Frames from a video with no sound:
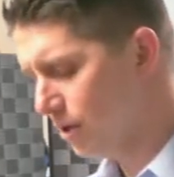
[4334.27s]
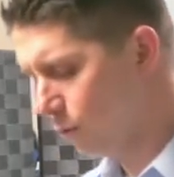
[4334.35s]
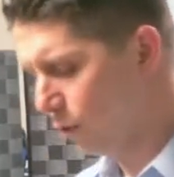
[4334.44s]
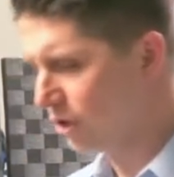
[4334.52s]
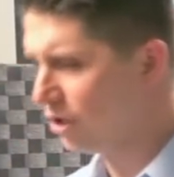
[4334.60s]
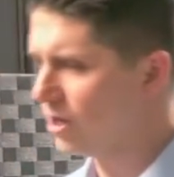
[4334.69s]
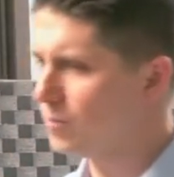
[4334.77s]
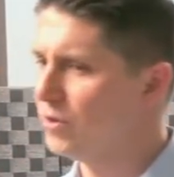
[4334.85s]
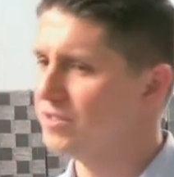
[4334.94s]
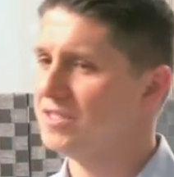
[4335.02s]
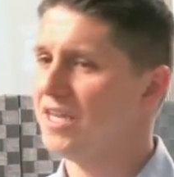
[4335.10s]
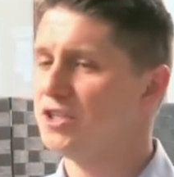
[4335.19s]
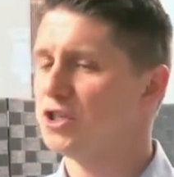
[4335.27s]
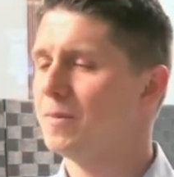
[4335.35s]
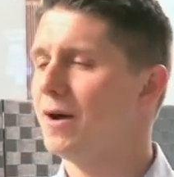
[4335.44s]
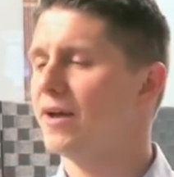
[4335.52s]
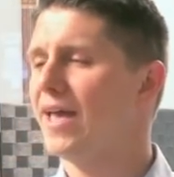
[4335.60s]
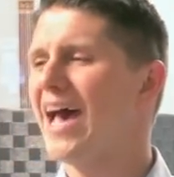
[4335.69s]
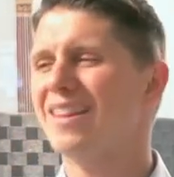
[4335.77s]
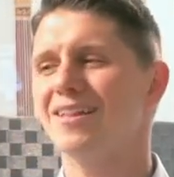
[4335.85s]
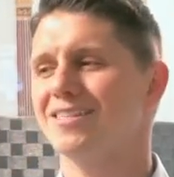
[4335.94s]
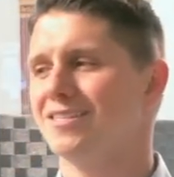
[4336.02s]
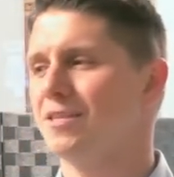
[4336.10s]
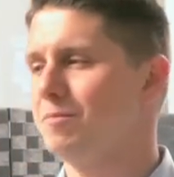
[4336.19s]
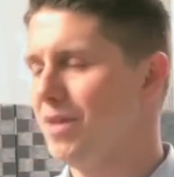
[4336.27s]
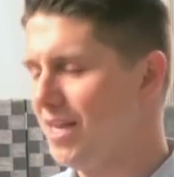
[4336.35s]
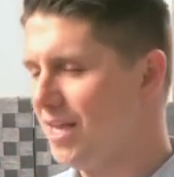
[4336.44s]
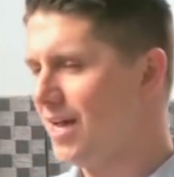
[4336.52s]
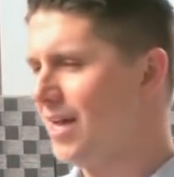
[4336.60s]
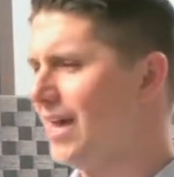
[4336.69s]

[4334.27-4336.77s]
working on a presentation about Catholics in the media.